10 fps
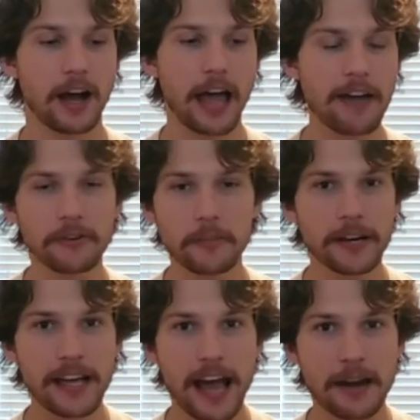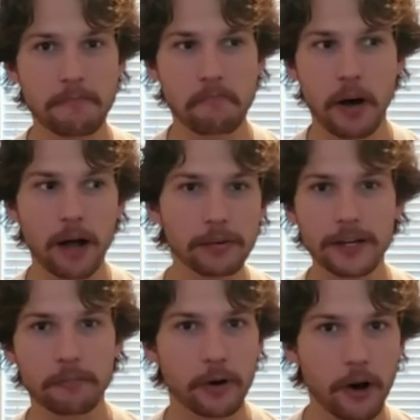Everybody had
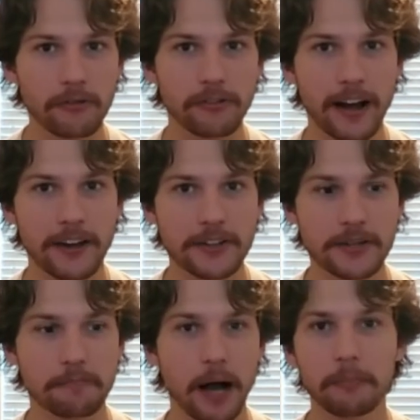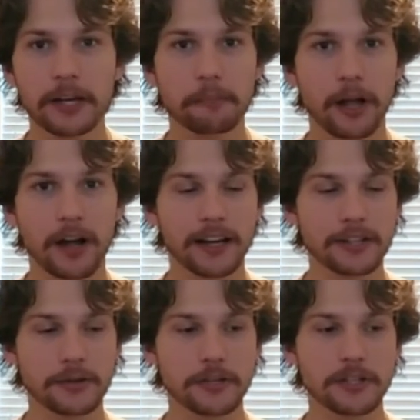public profiles and public blog
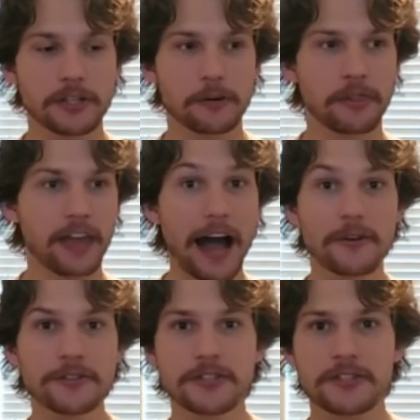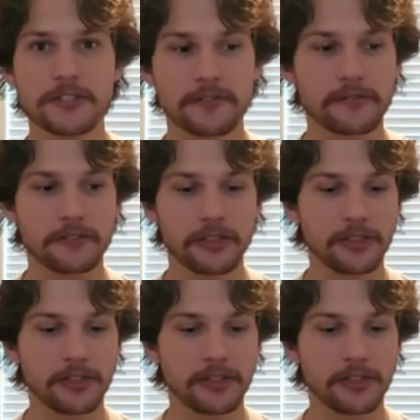entries. There were thousands of